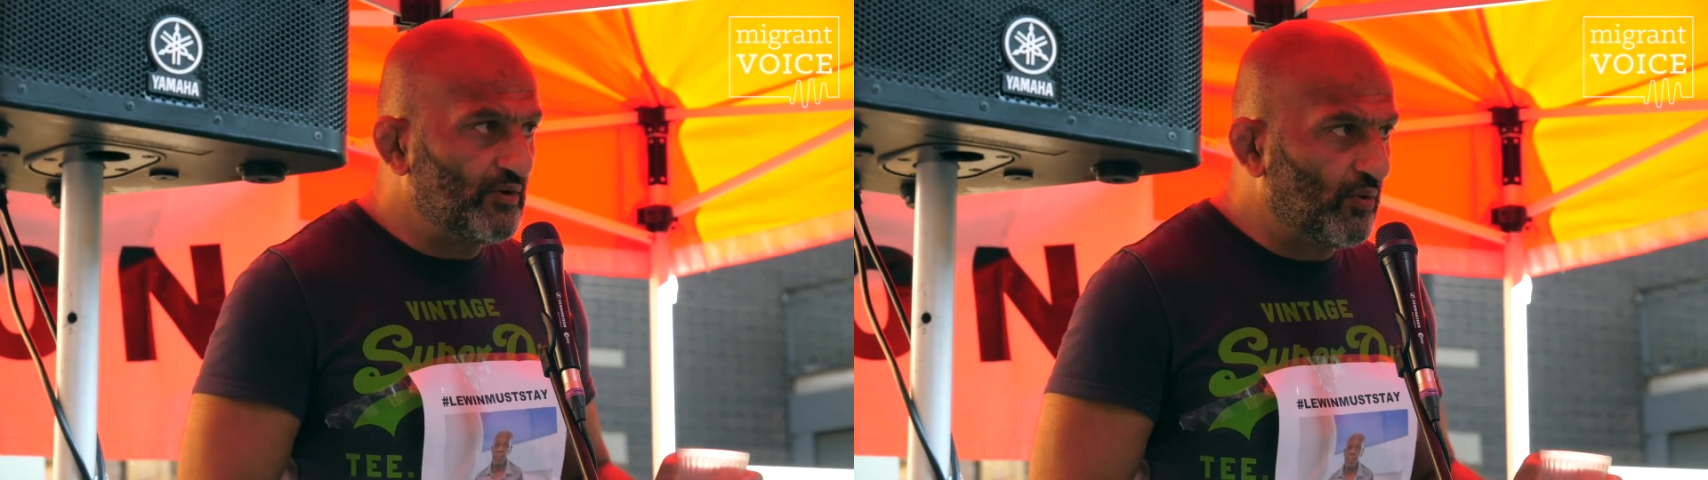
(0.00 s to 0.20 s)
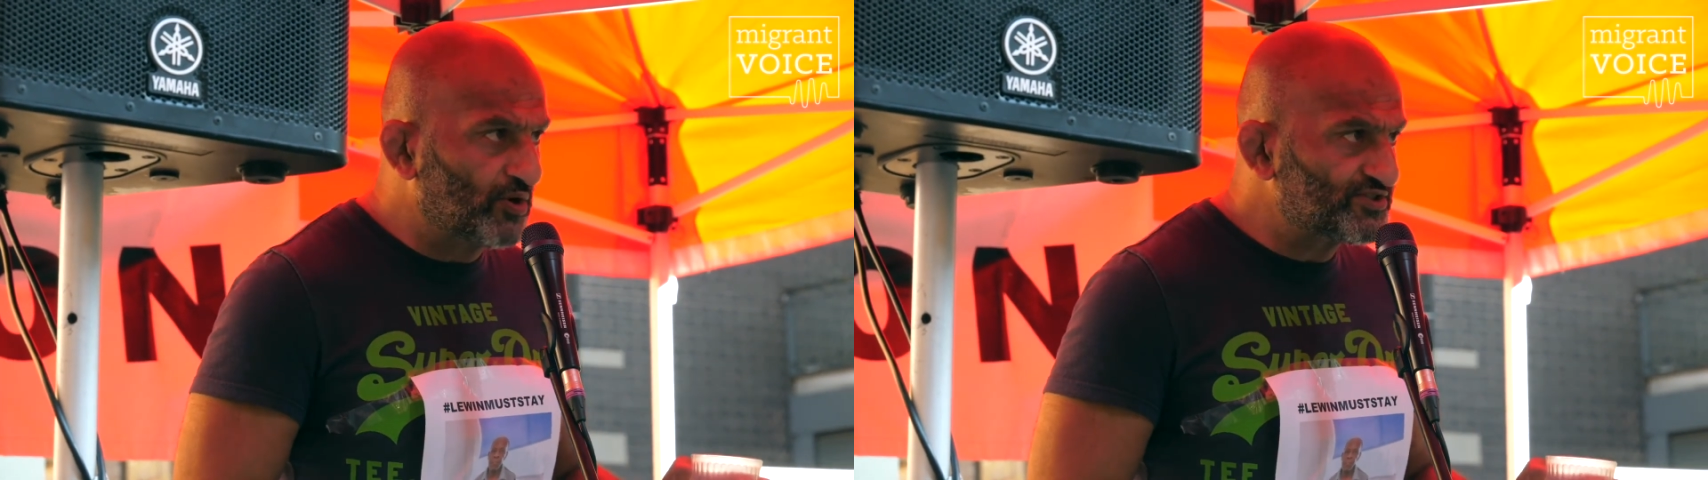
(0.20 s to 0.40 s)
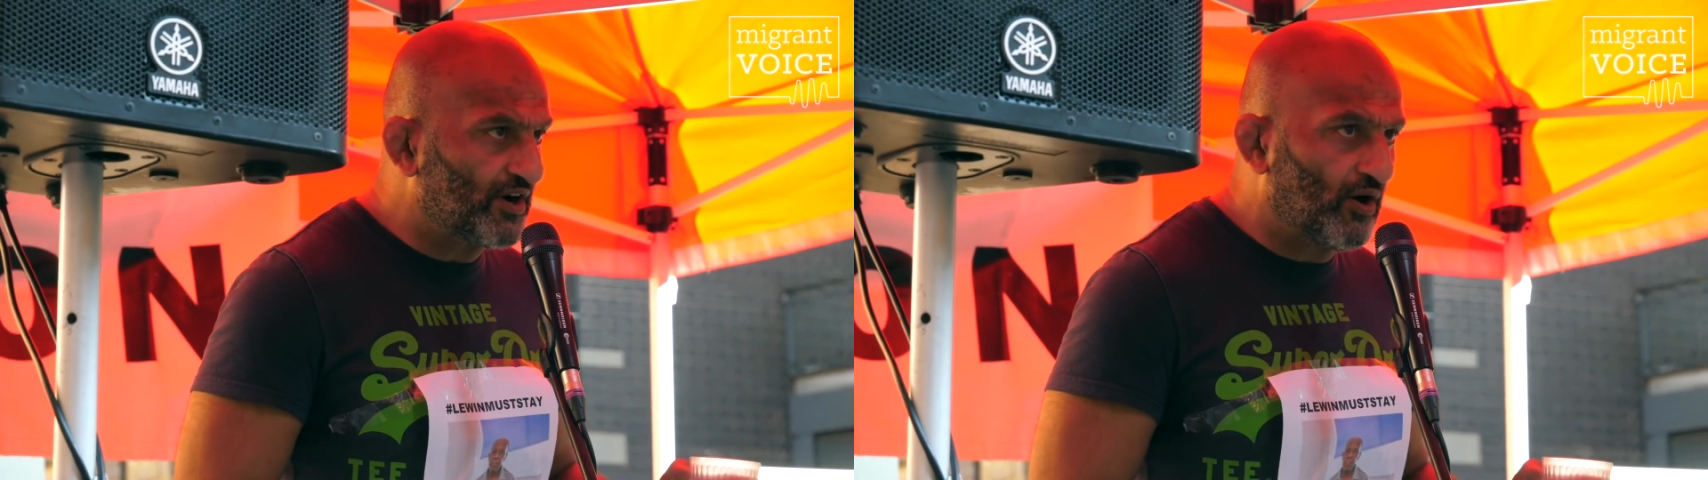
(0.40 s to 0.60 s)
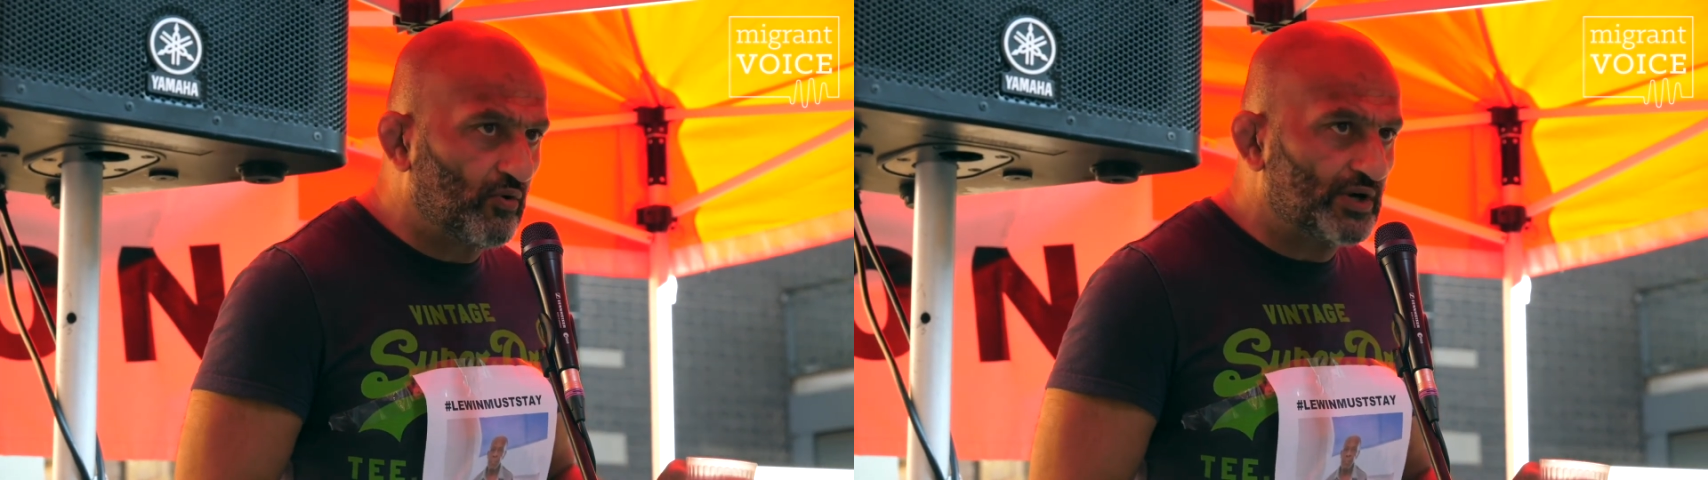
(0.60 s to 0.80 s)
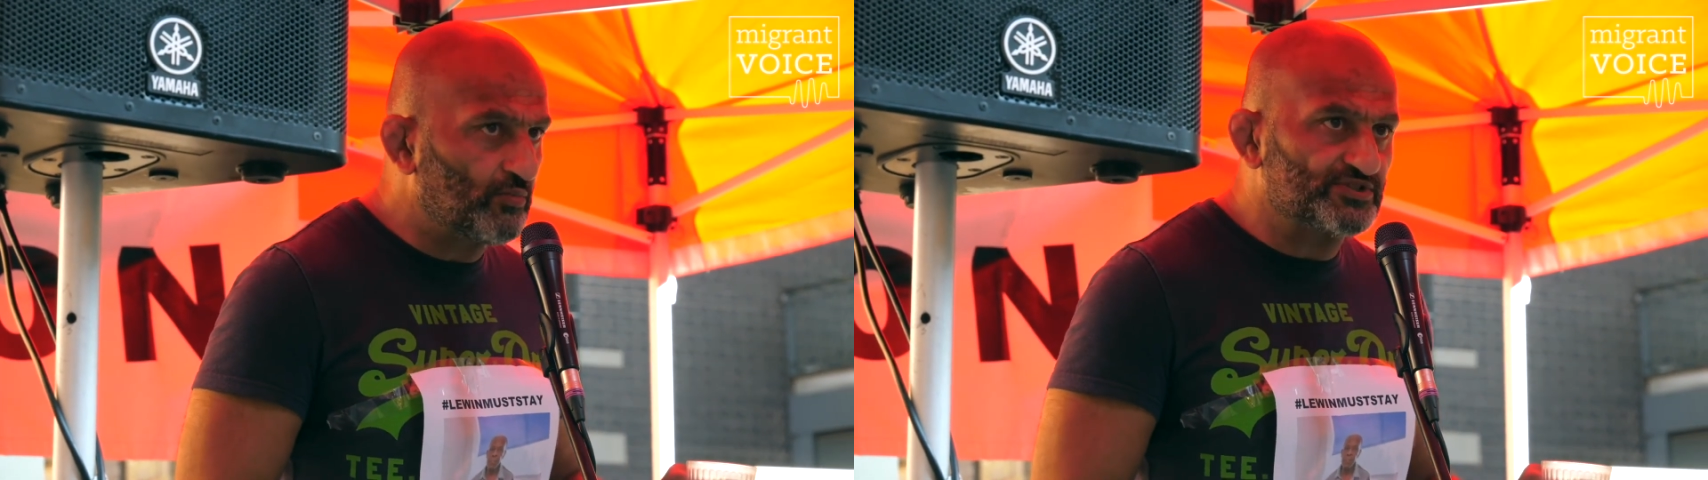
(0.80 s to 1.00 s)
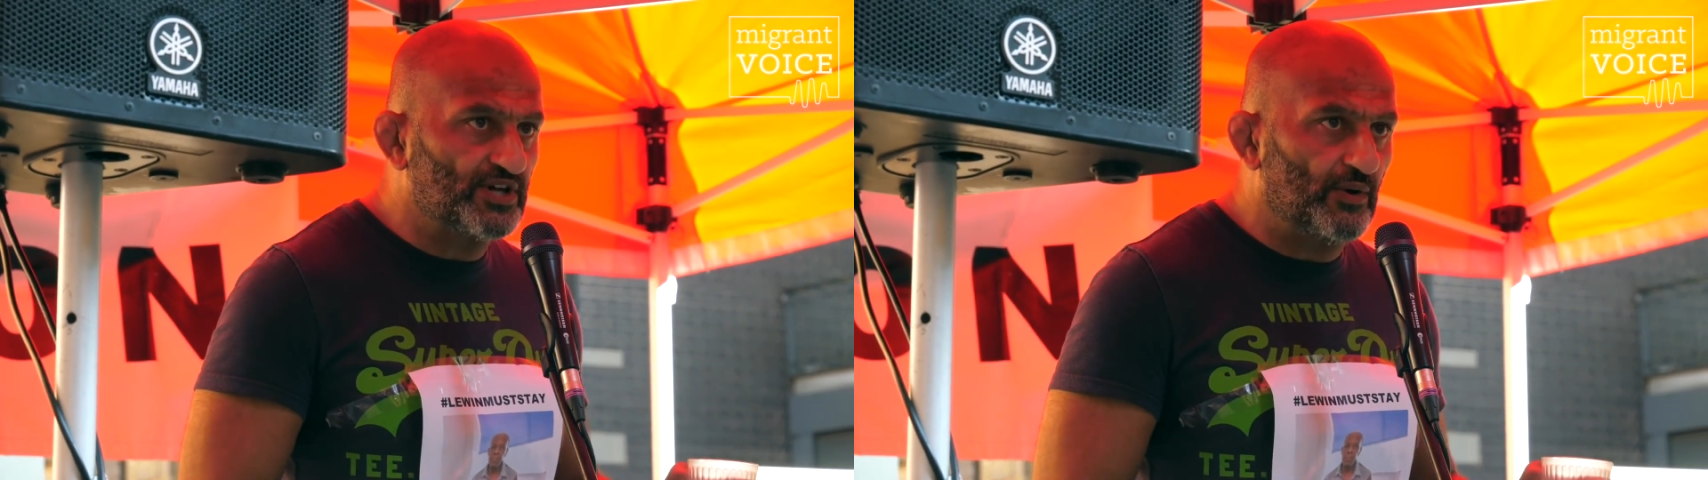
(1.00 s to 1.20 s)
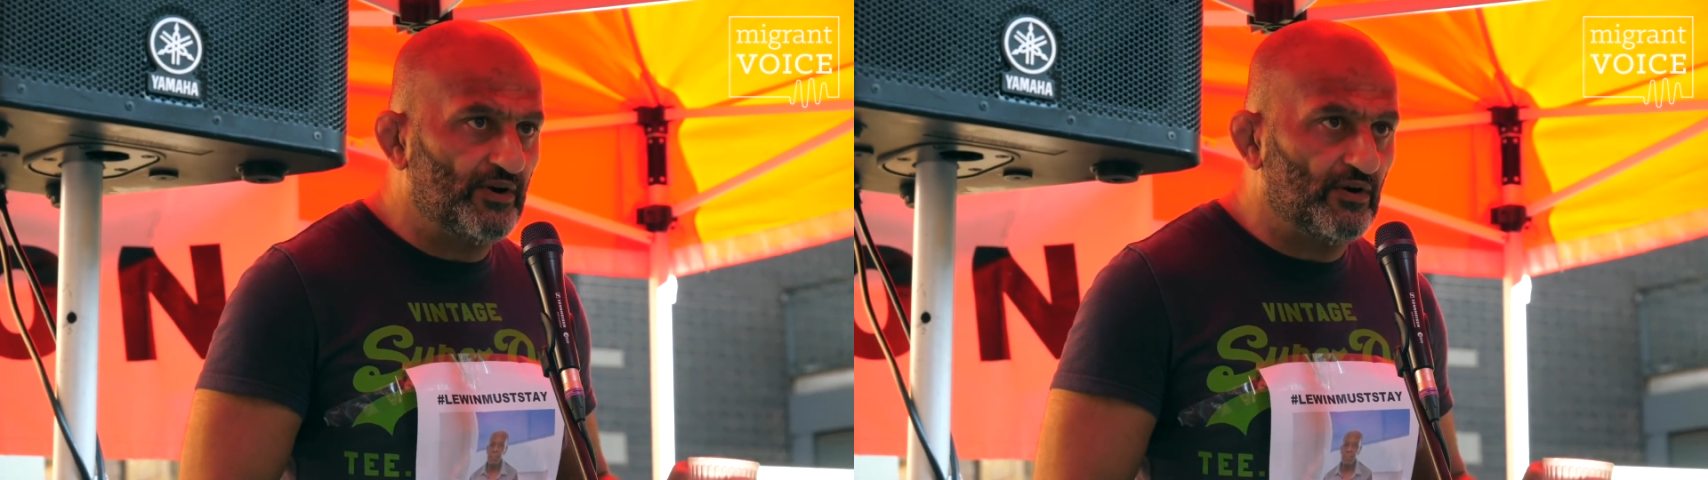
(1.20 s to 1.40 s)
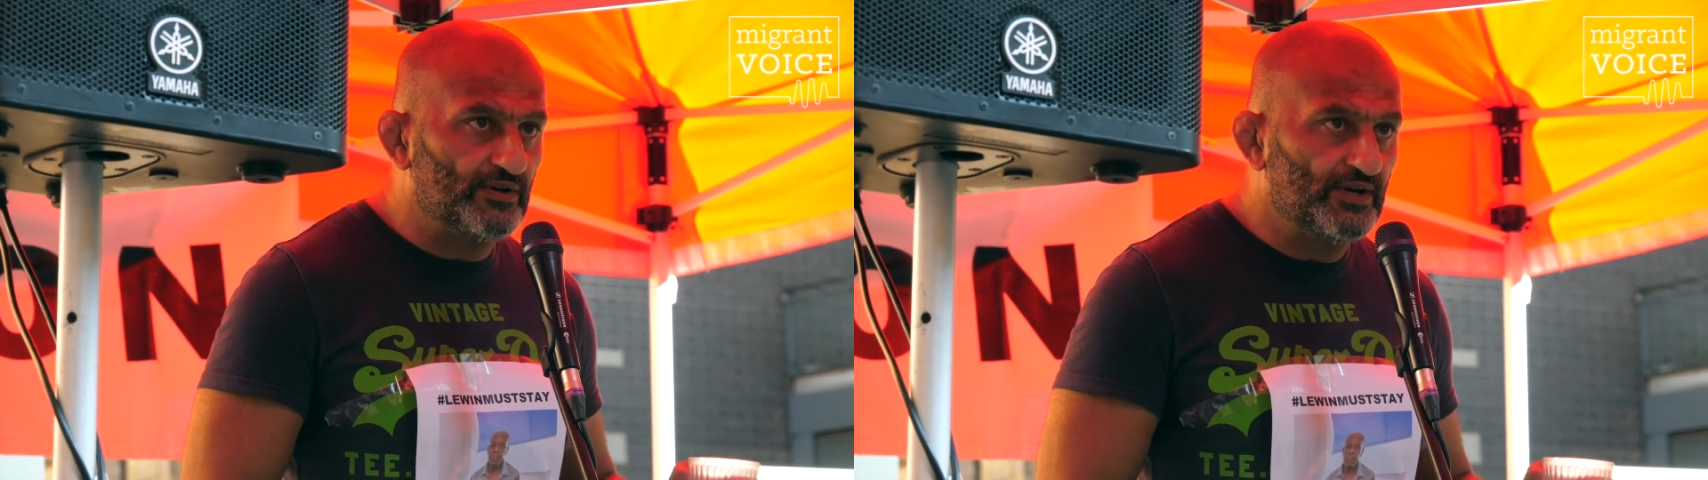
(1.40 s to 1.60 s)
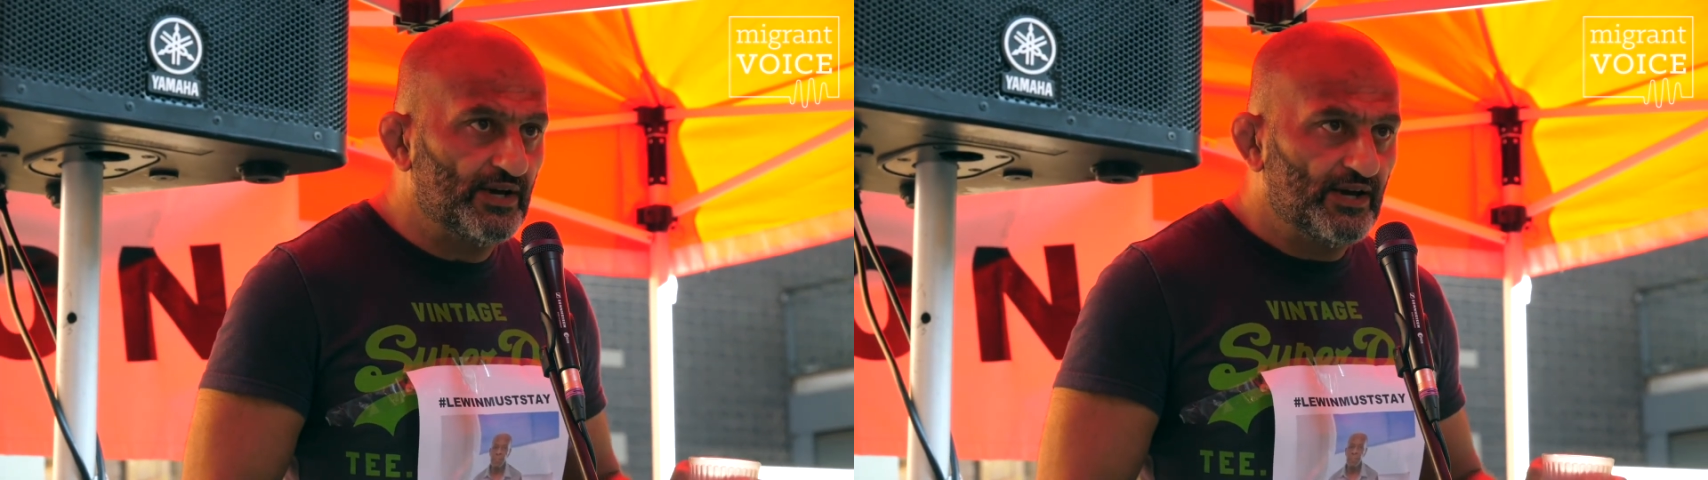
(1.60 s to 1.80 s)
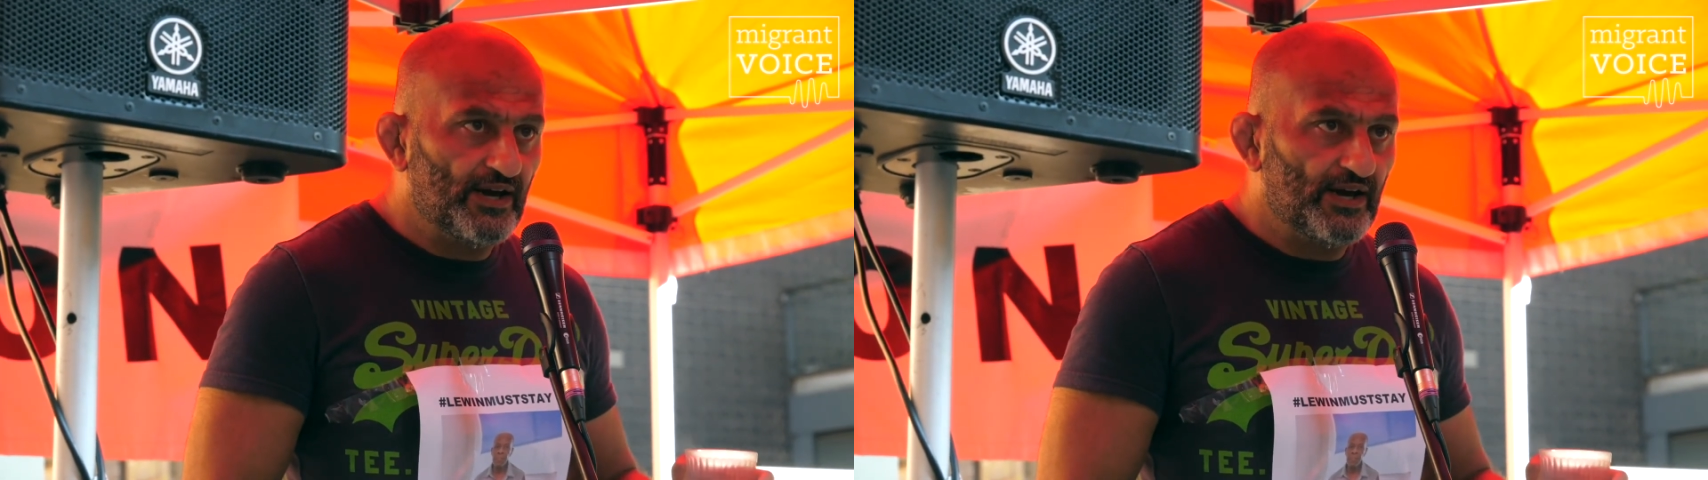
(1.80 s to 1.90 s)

well, what's the hold up? What's going on?